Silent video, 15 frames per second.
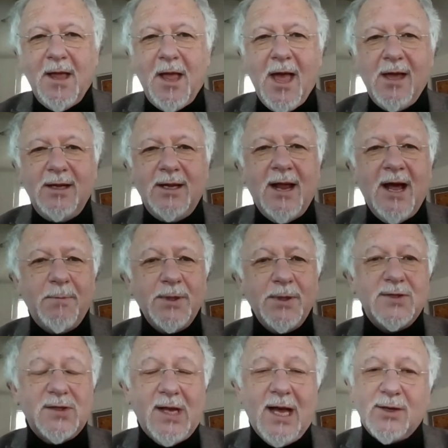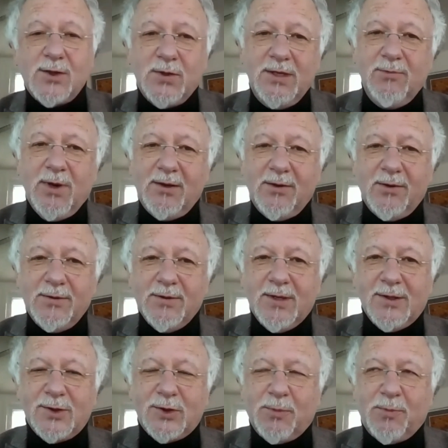And it happens actually
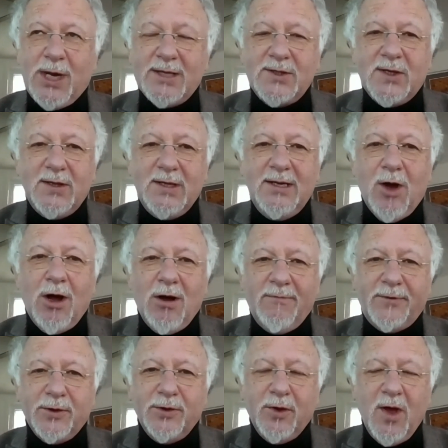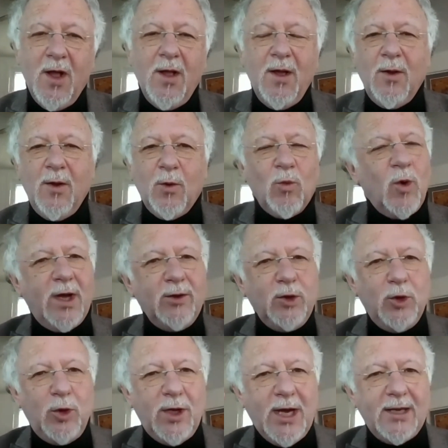rather surprisingly often when
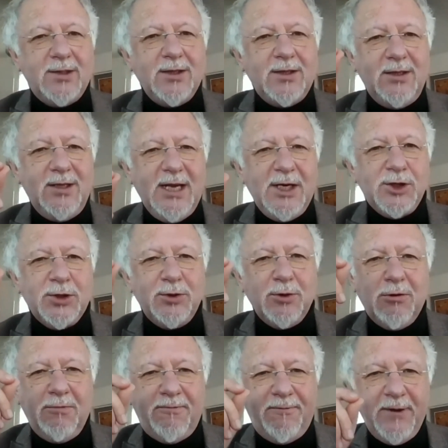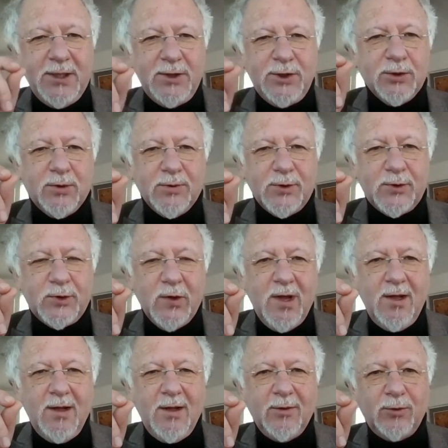United Nations officials
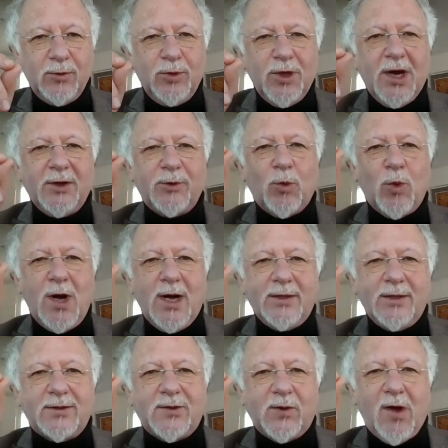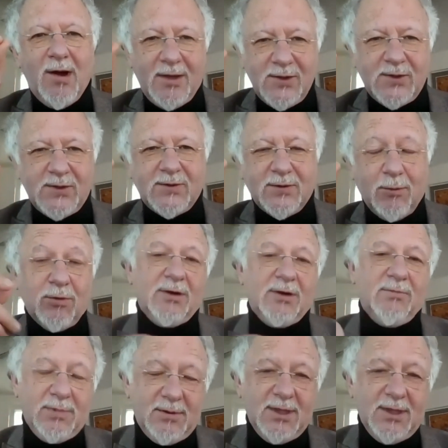do not want us, or
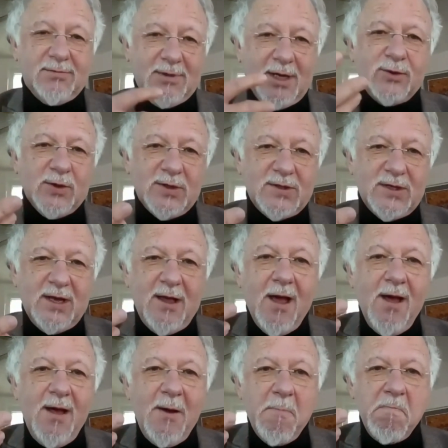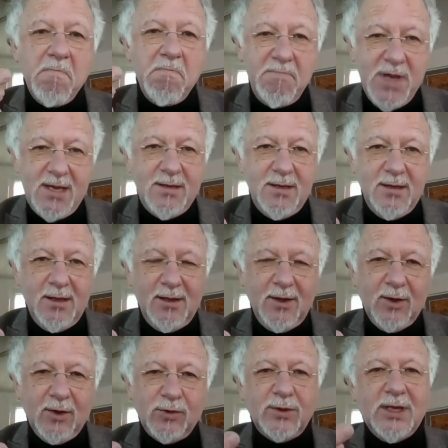in this, I should say, me,
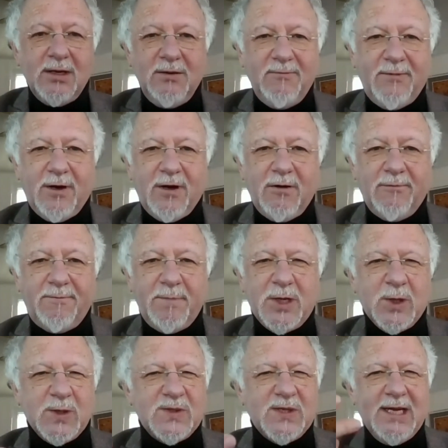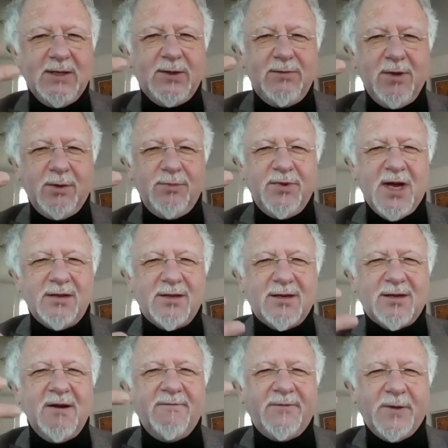to get involved because they're
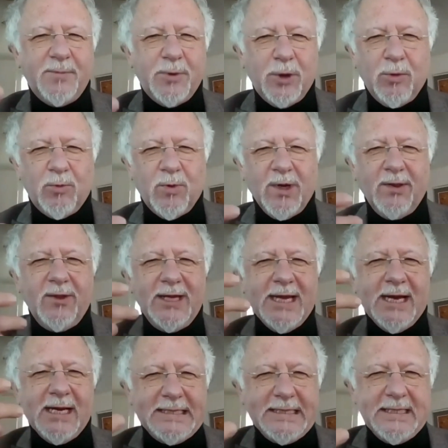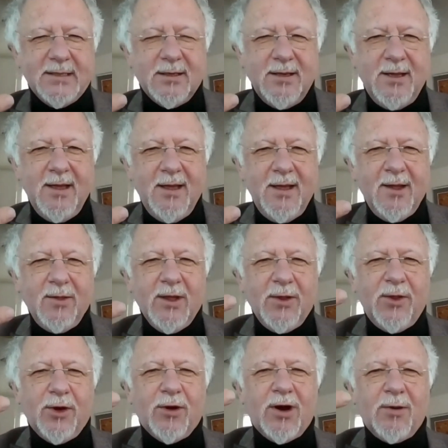not comfortable with the idea
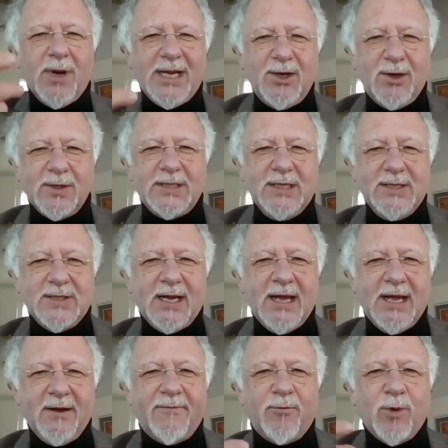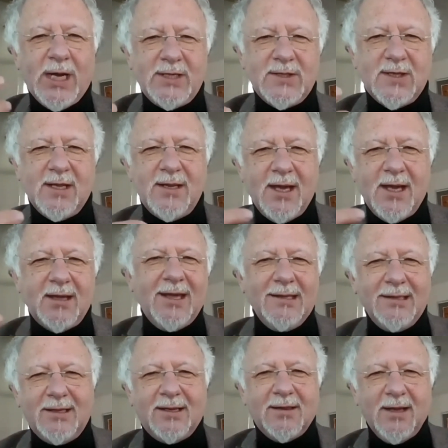that there are minorities that have rights that they
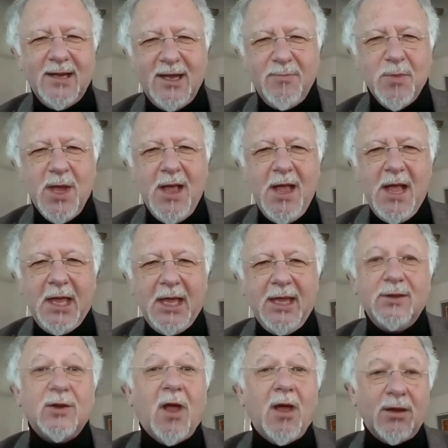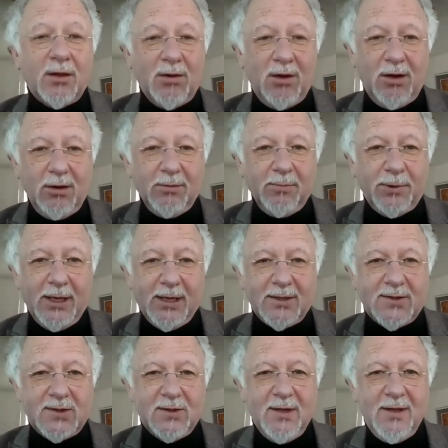can claim in
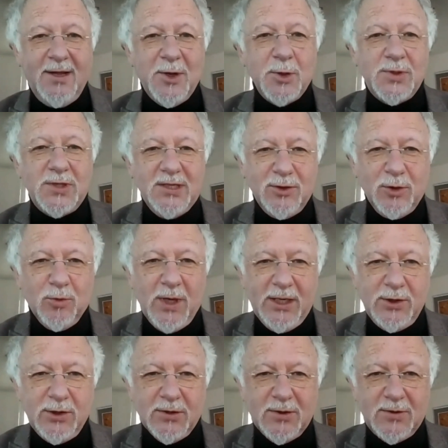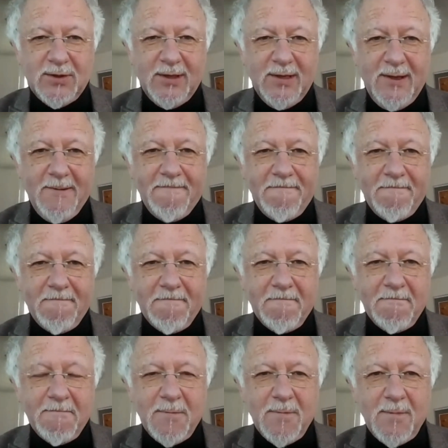complex situations.
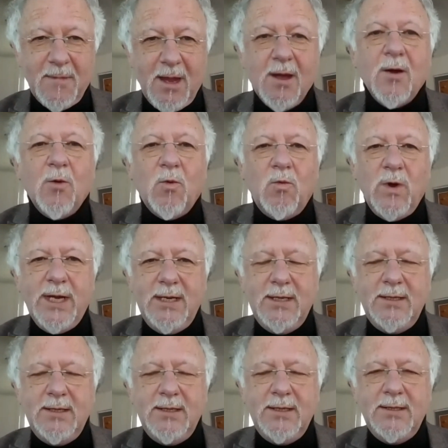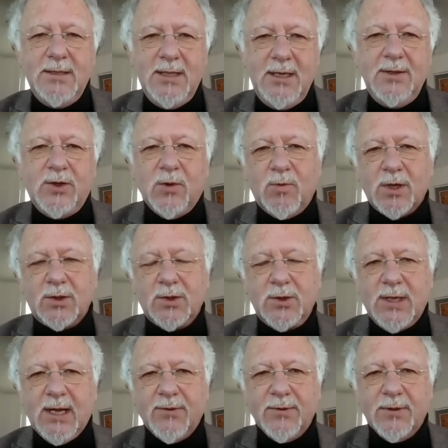We need to work
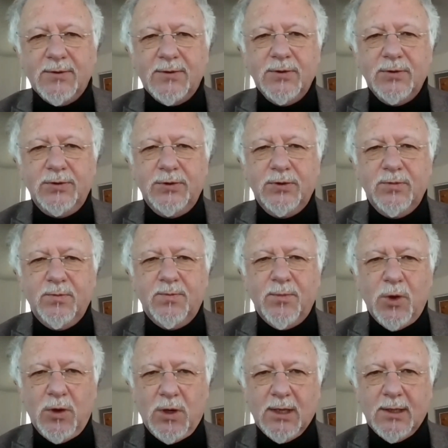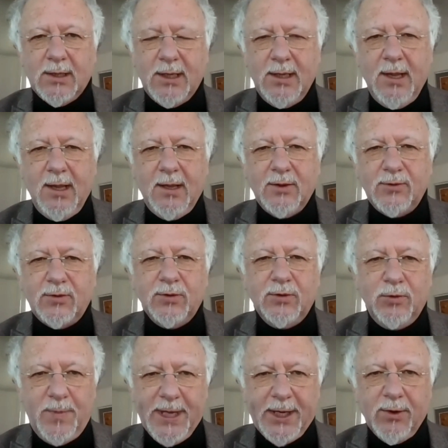together to do more, to do
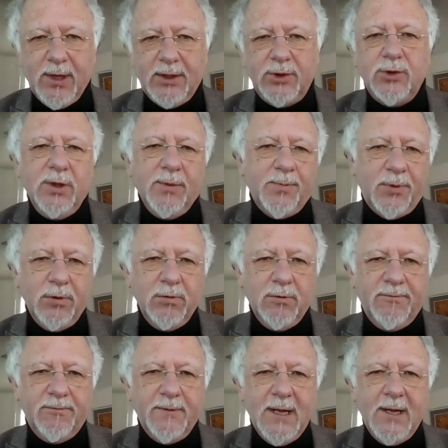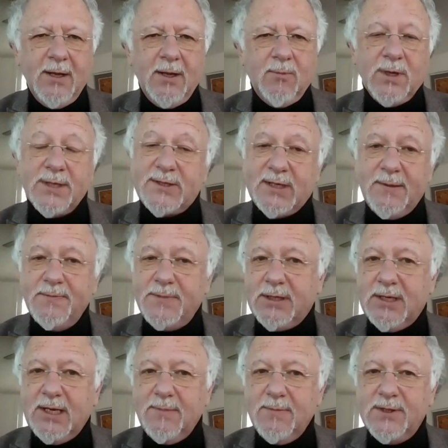better, and to improve what
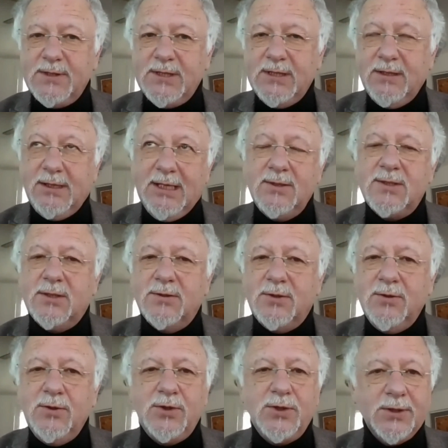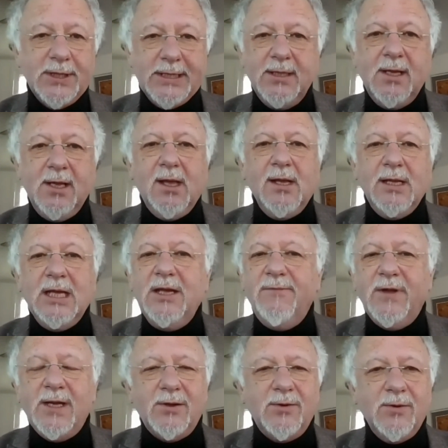sometimes institutionally,
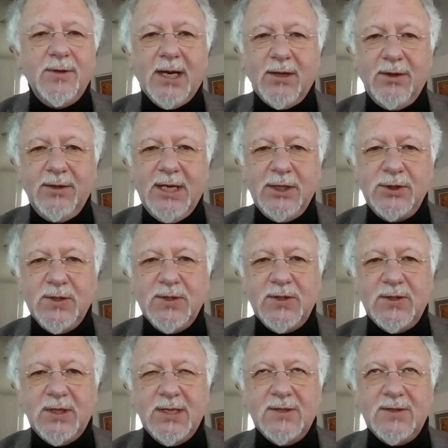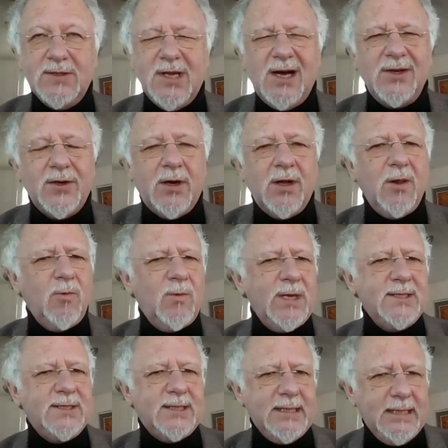even at the United Nations, is not
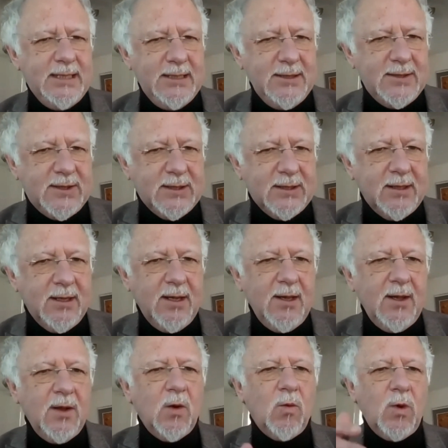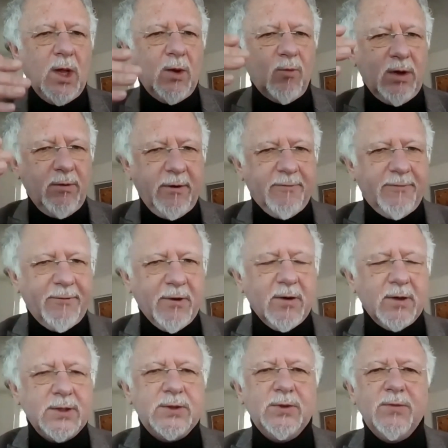always easy when we
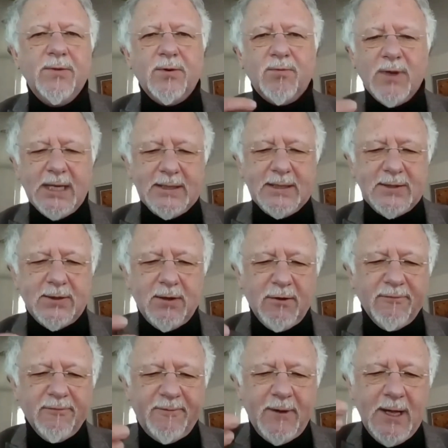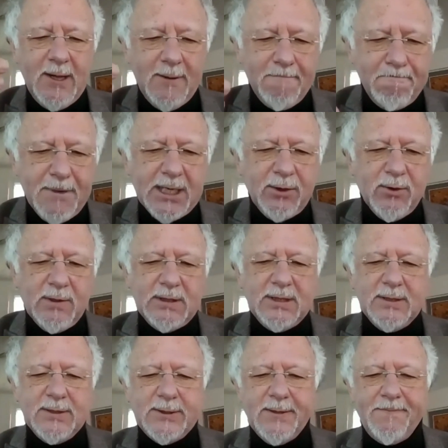refer to the rights of
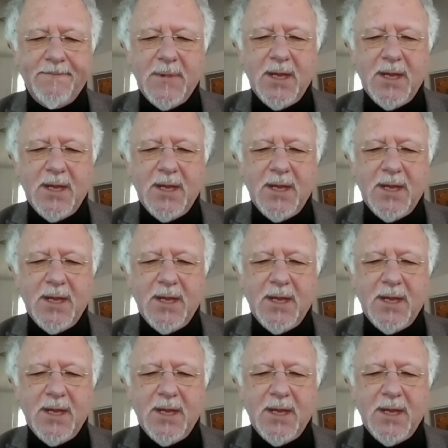minorities.